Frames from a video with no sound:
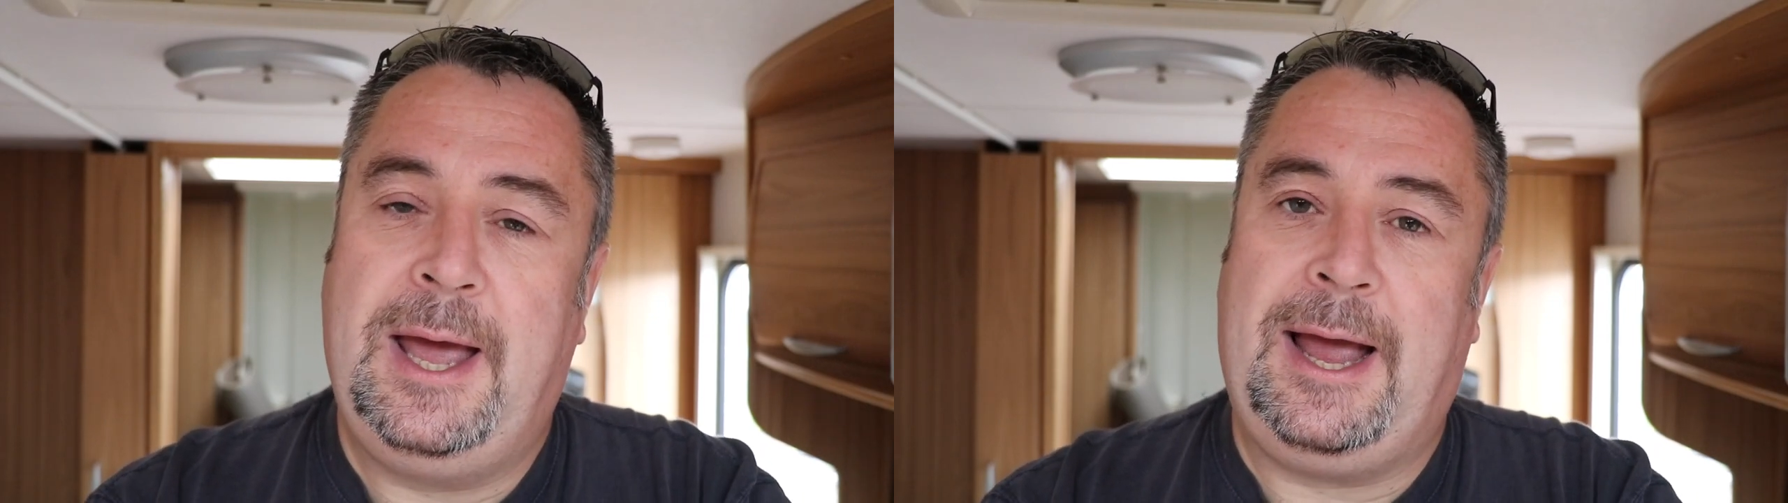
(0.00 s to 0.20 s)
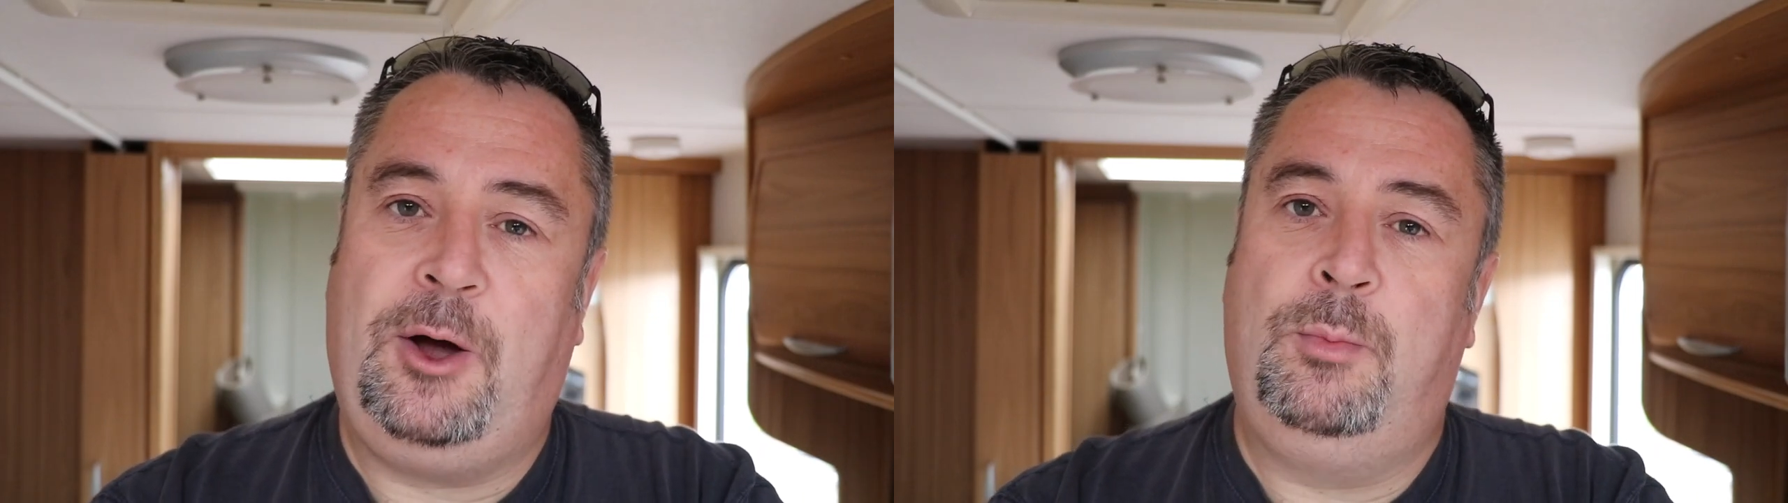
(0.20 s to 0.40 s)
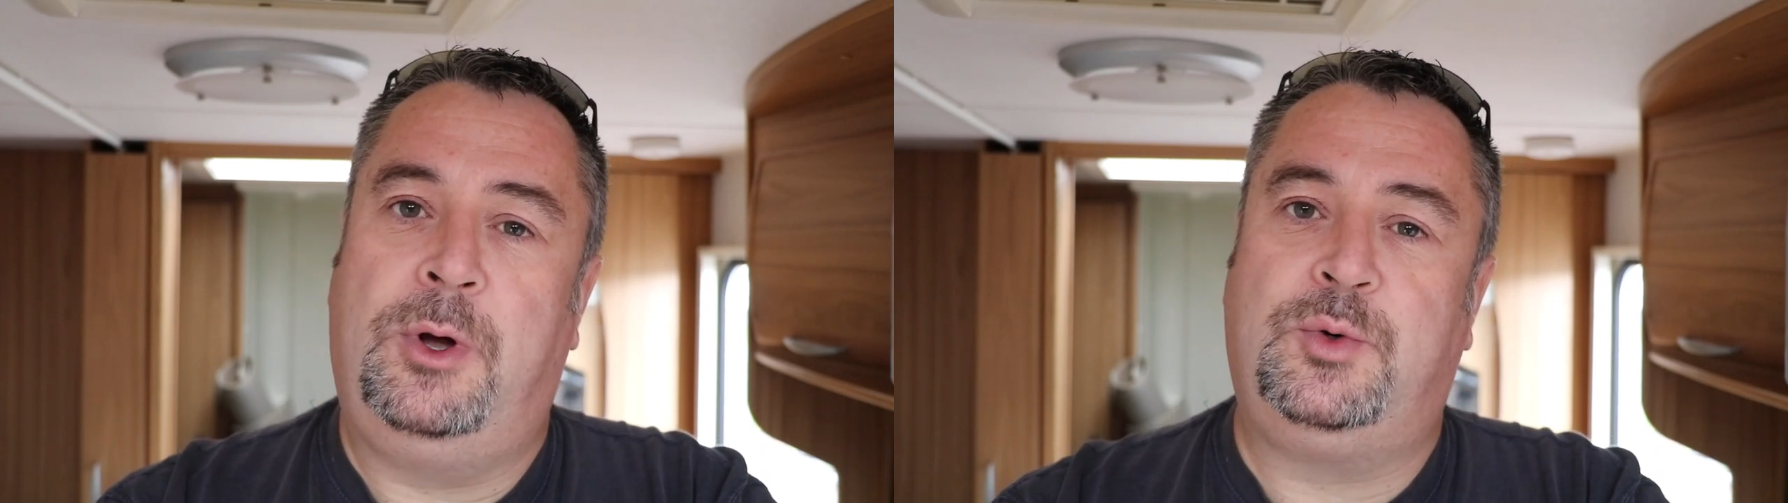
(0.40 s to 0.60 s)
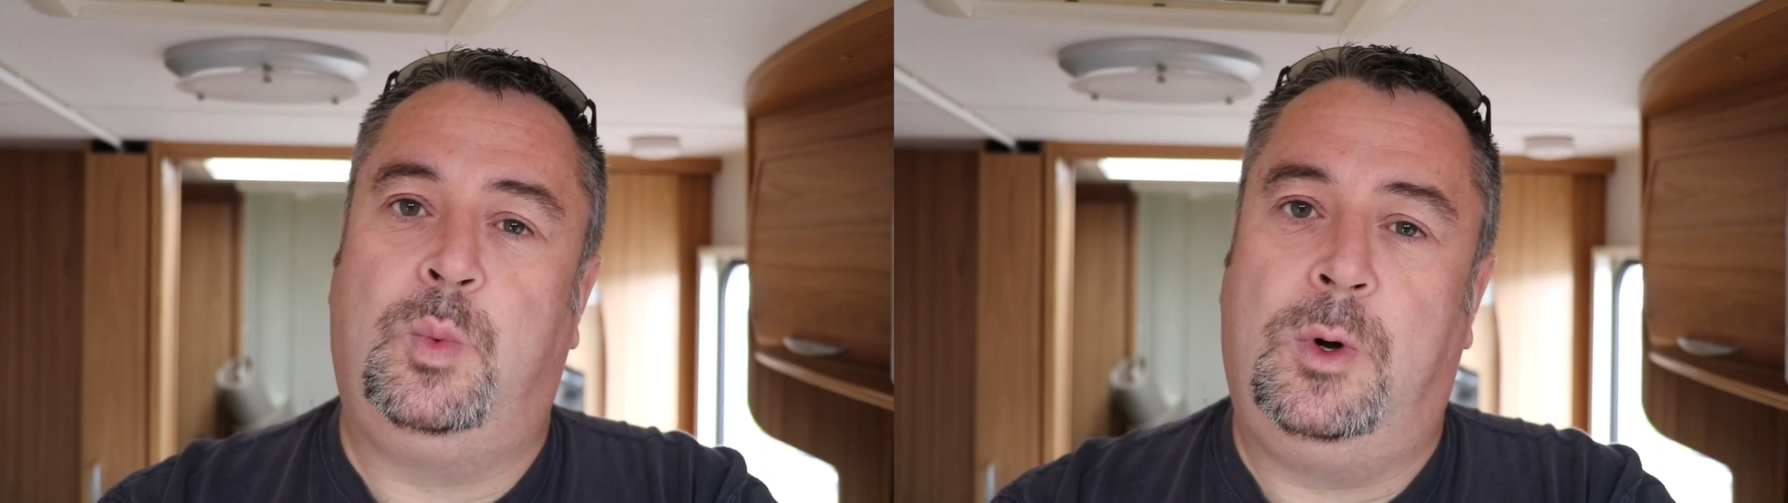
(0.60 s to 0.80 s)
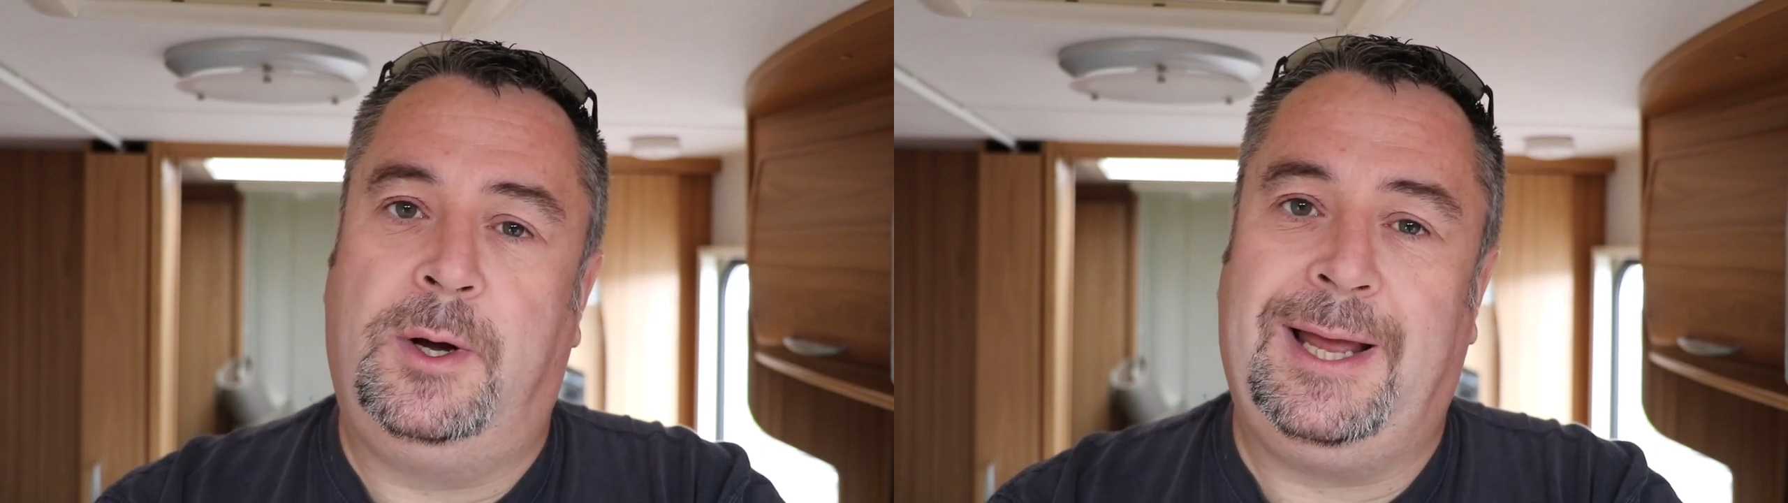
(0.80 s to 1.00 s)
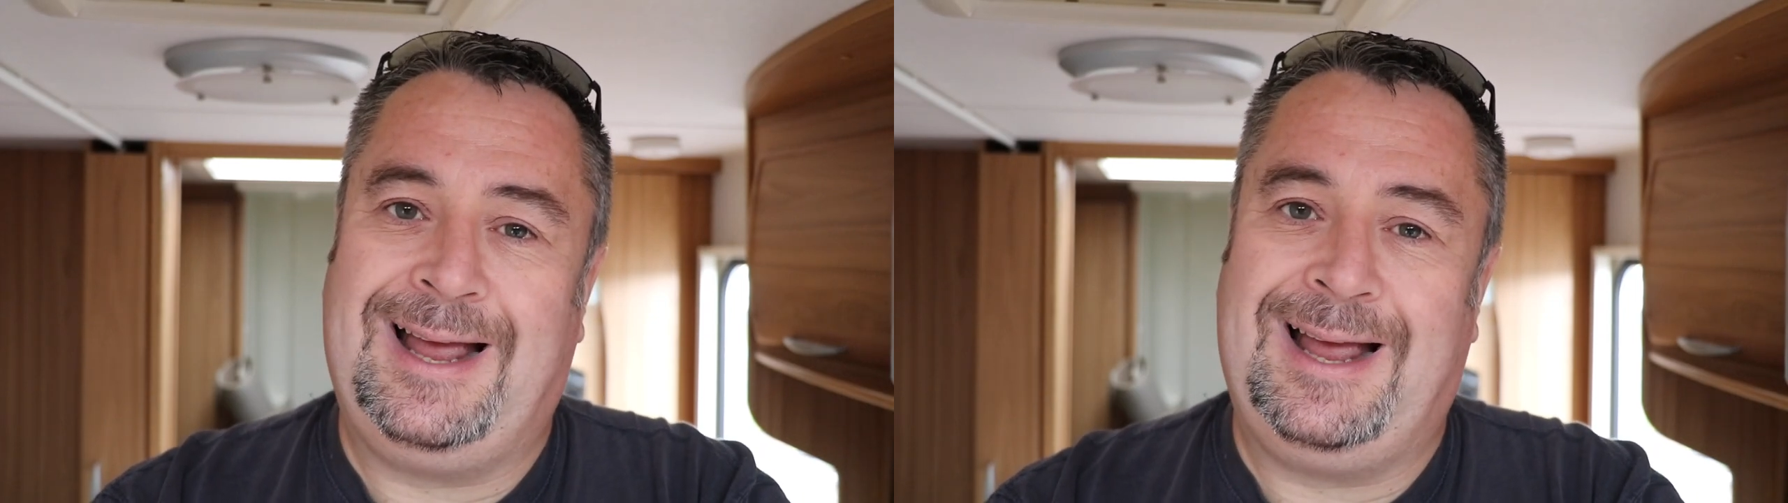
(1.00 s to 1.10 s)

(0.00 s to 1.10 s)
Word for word: how much work